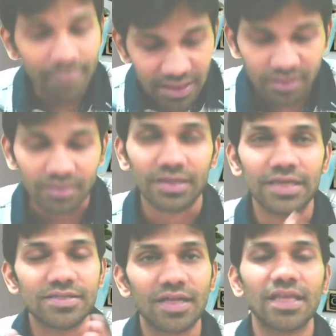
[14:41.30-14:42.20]
method
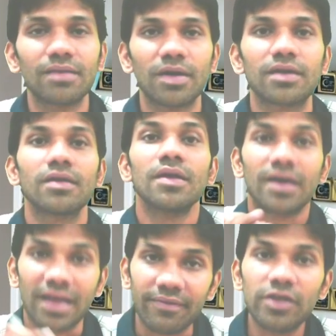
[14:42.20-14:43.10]
is nothing but
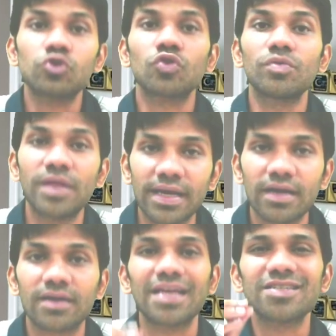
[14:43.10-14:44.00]
revenue should be
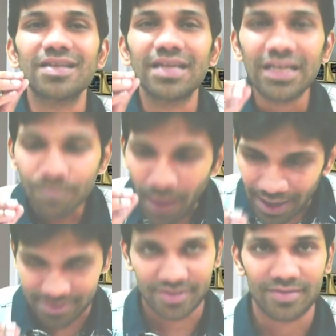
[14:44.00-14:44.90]
recognized in
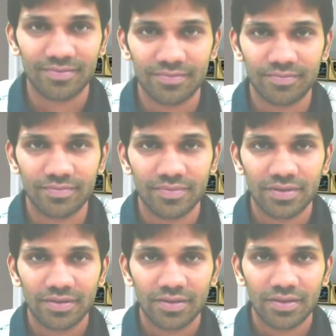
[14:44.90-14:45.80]
parts.
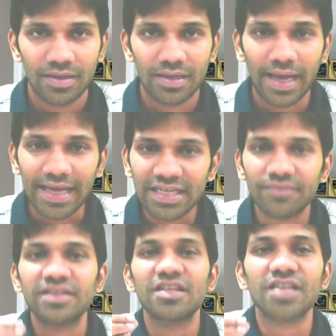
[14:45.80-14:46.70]
As and
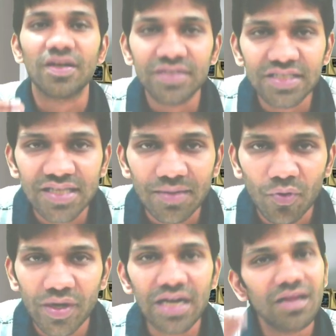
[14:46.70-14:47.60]
when the services are
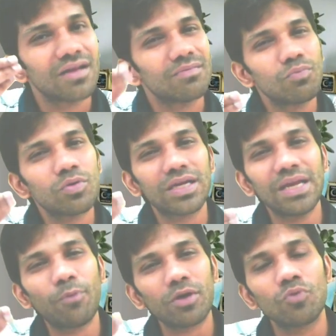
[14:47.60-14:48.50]
provided,
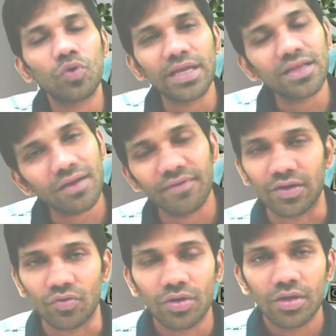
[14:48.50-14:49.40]
keep on booking the
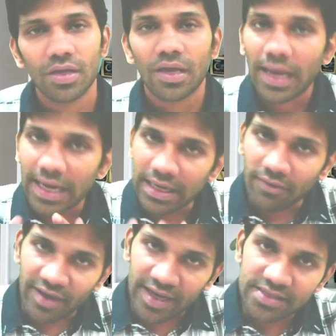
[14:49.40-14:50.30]
revenue.
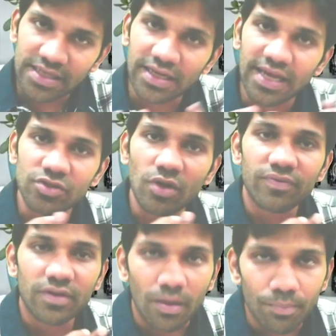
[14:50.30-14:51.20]
Whereas in case
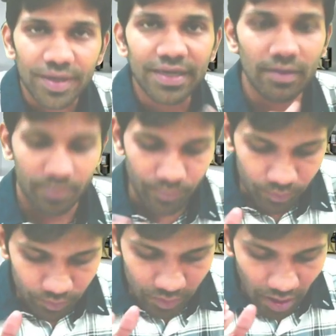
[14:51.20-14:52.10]
of
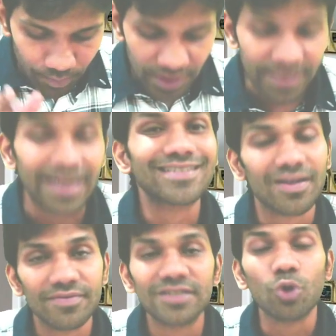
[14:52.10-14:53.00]
completed
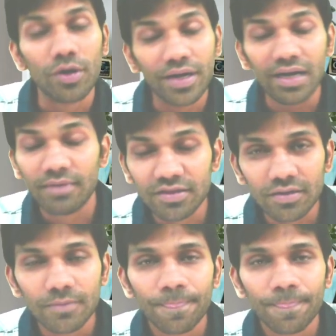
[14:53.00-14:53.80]
service contract method,